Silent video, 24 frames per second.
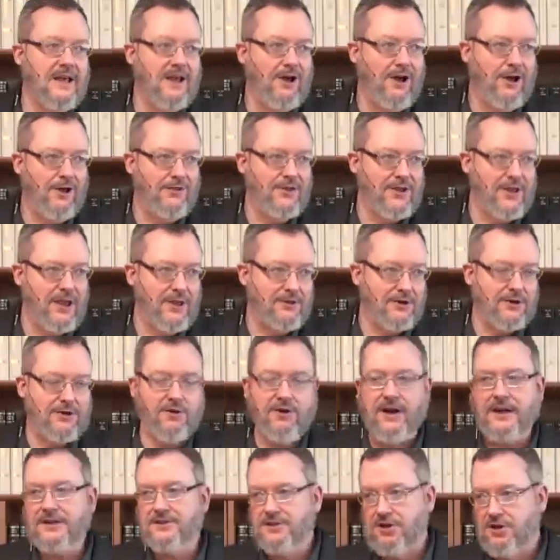all the other
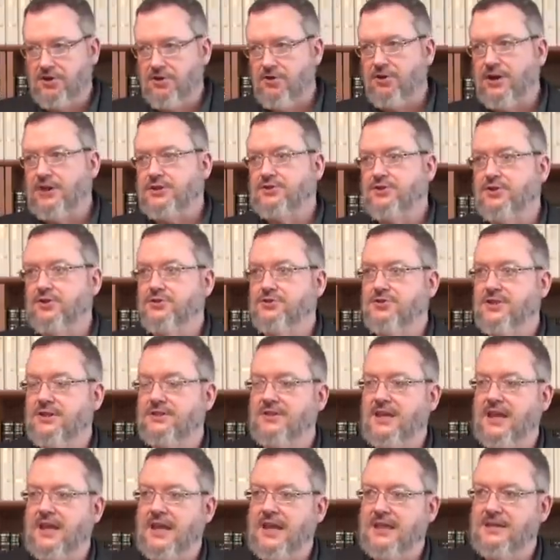crazy creatures that
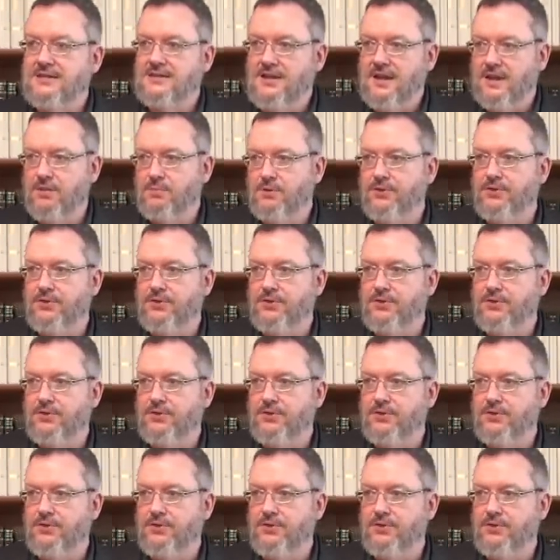they had done